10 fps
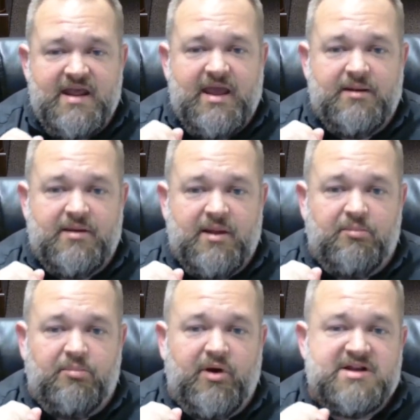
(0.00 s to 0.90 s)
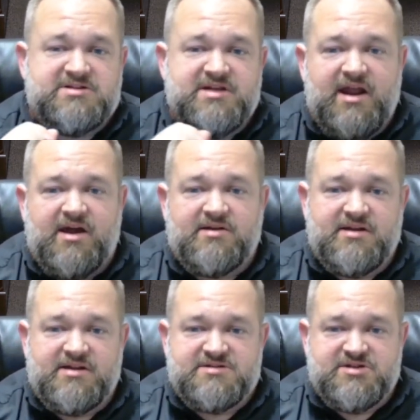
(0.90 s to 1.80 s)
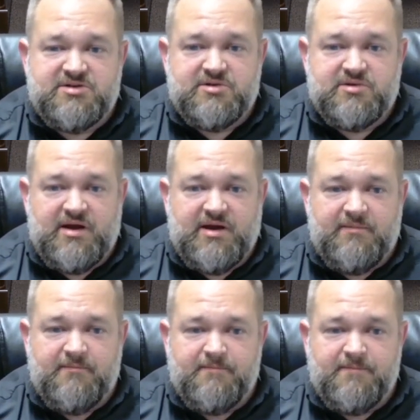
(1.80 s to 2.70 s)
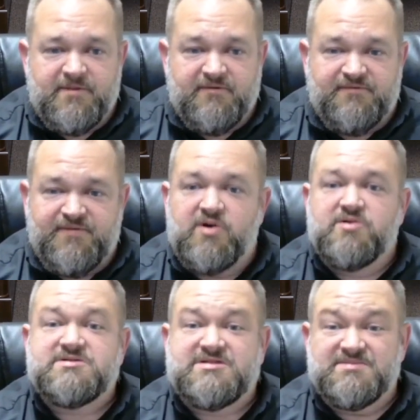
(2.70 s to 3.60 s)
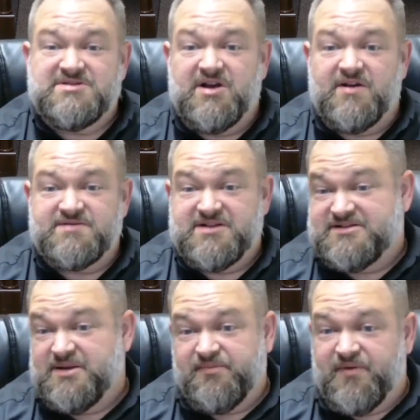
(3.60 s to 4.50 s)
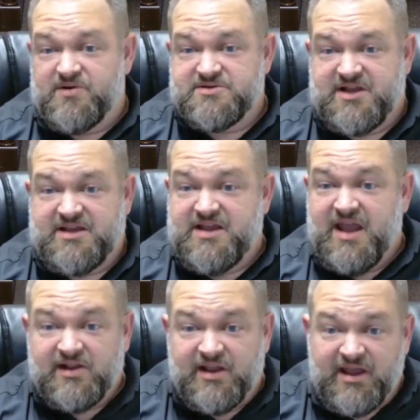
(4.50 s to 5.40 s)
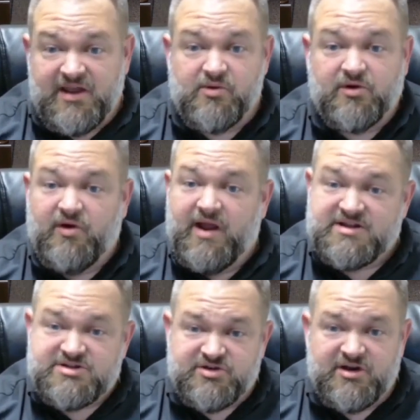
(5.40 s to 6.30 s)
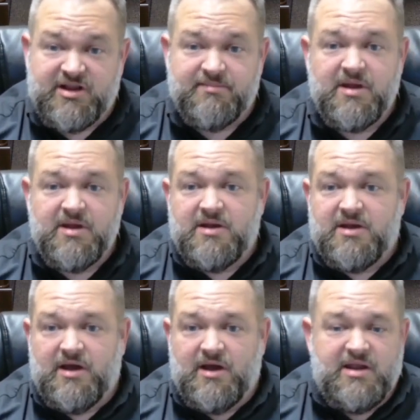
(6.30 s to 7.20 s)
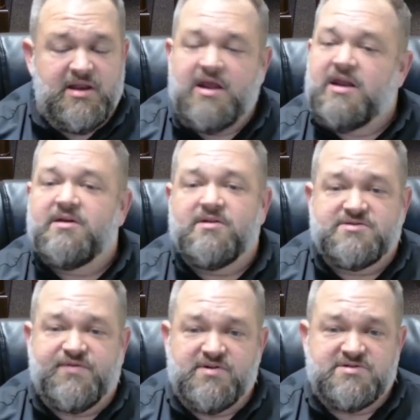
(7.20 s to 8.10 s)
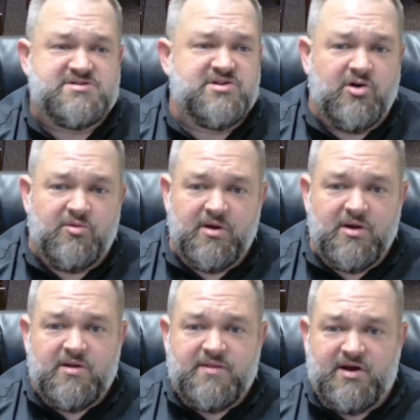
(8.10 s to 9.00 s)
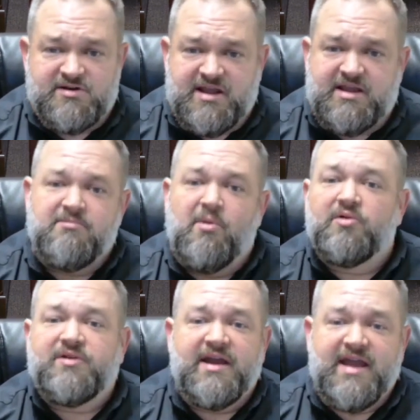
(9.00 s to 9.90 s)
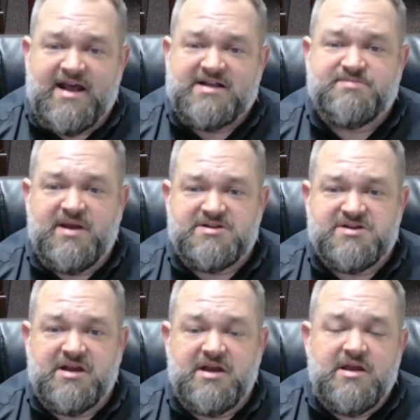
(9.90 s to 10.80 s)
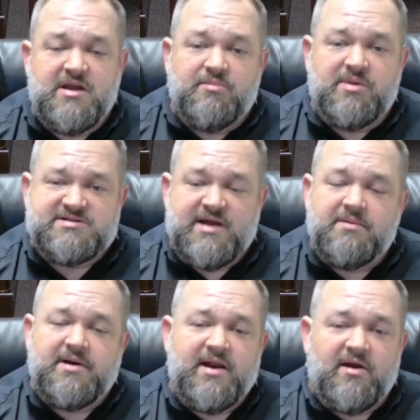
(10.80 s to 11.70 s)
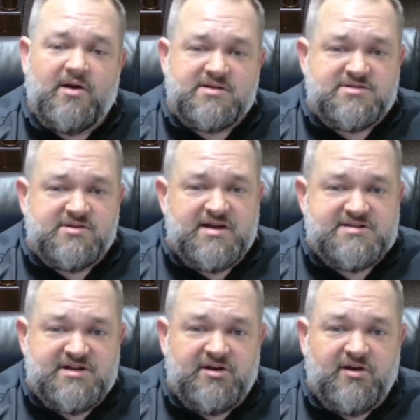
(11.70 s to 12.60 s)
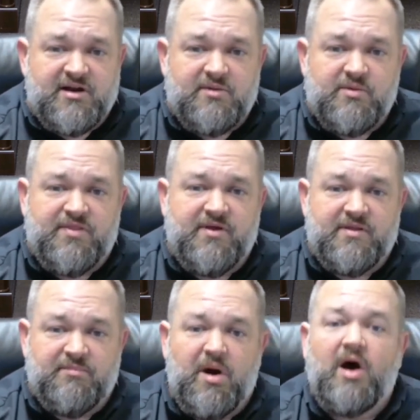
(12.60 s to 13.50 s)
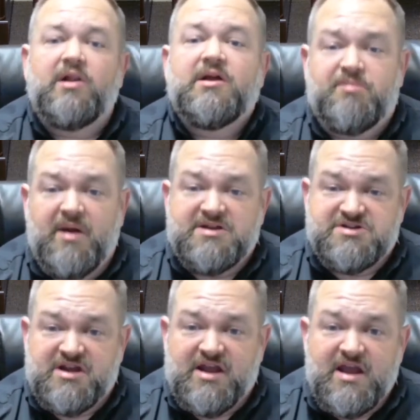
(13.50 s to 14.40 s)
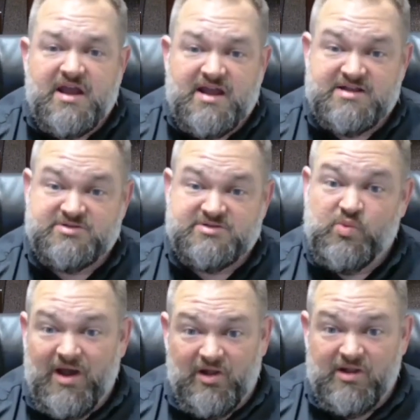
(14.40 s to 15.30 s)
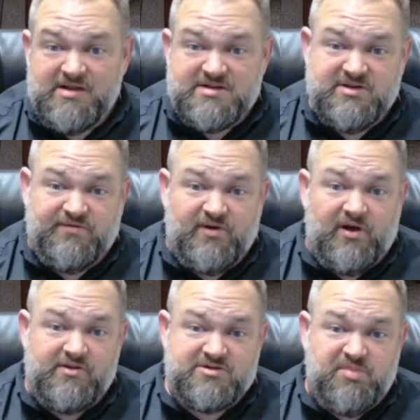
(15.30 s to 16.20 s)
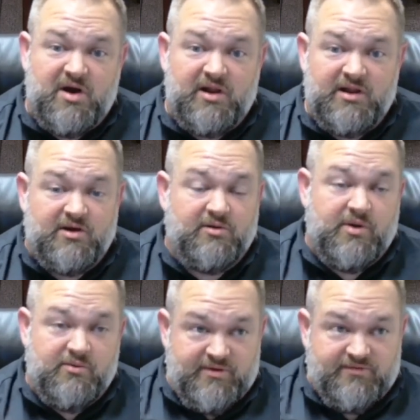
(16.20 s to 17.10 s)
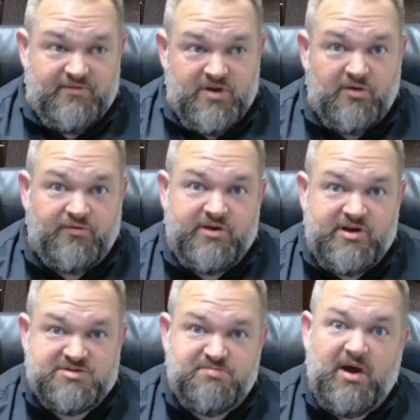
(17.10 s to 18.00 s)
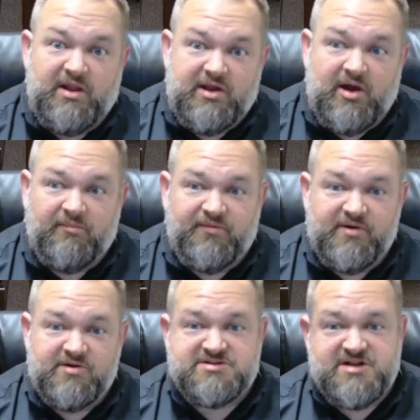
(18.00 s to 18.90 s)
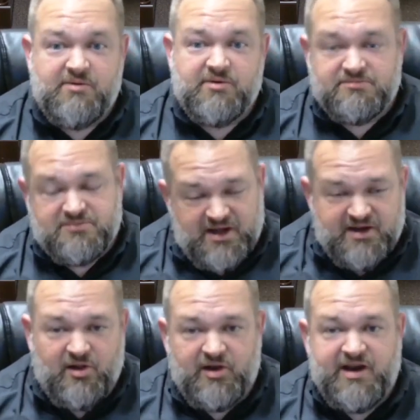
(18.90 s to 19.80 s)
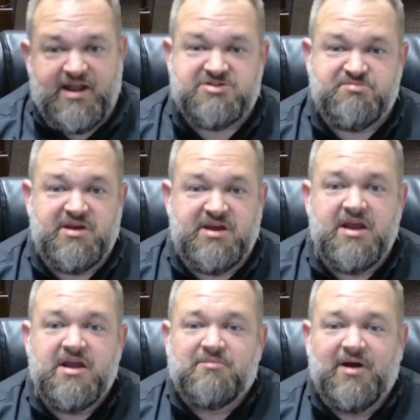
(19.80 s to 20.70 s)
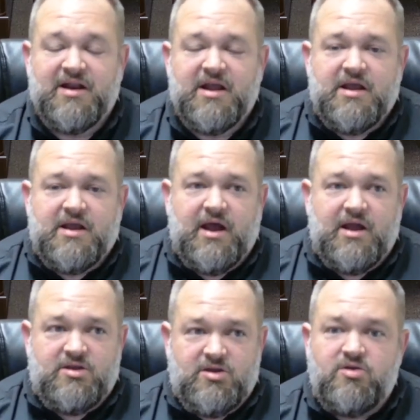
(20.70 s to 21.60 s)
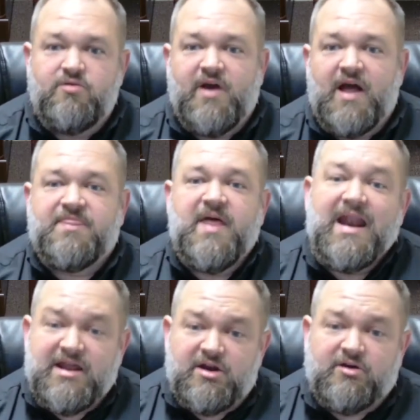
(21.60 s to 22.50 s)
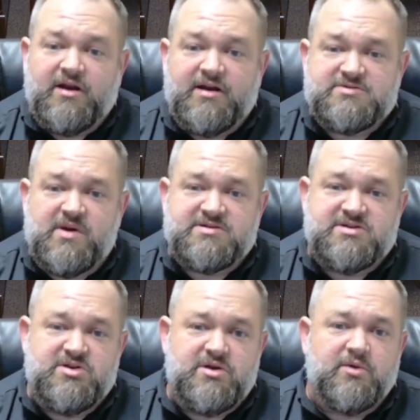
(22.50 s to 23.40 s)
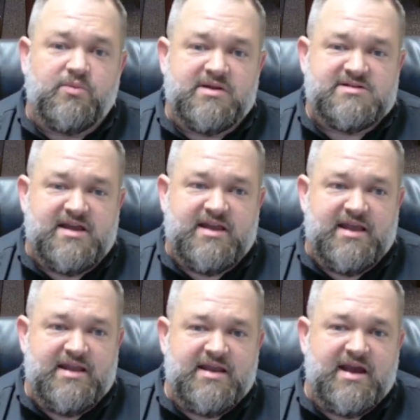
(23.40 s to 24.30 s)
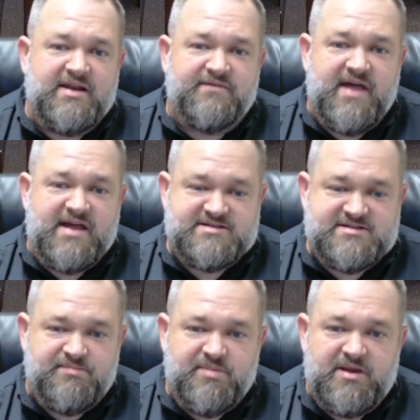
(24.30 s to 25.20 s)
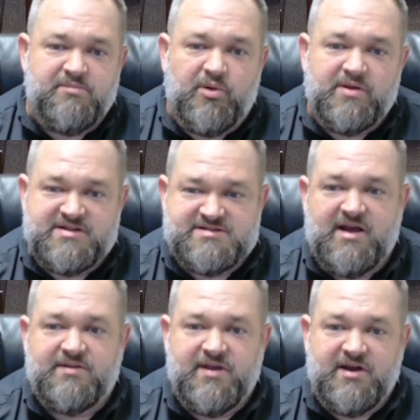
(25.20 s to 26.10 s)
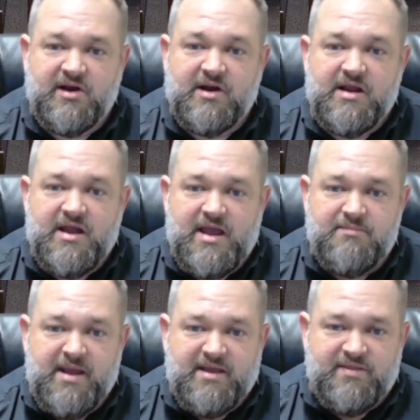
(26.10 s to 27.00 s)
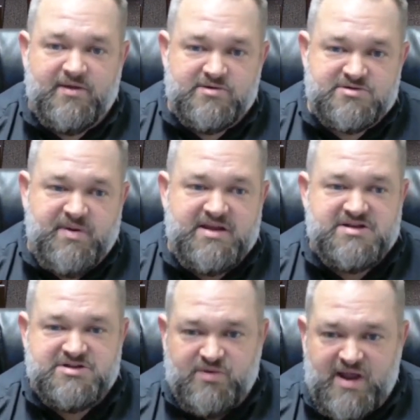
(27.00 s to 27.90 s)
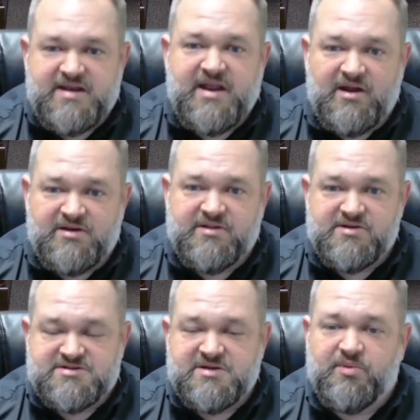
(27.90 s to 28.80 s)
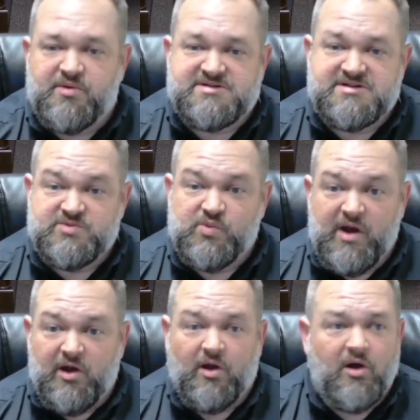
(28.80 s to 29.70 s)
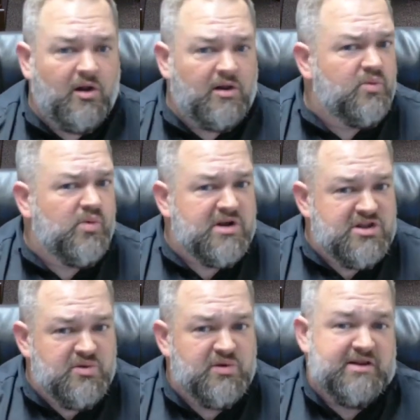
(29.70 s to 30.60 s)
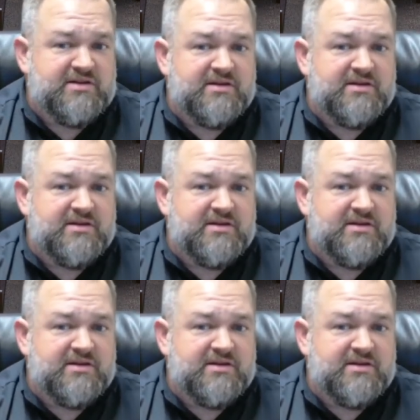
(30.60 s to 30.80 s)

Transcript: and branch that out into the phones themselves, the SIP phones like Yealink or Grandstream, any of those phones, Snome, that are taking multicast paging. But CyberData also has integrated with the poly paging as well. So for all those poly, or what we've known for years, Polycom phones, now we're kind of calling it HP, but you've got that integrated as well. So you can really take any kind of that SIP endpoint that's out there and make those pages right down to those endpoints as well, all in one unit.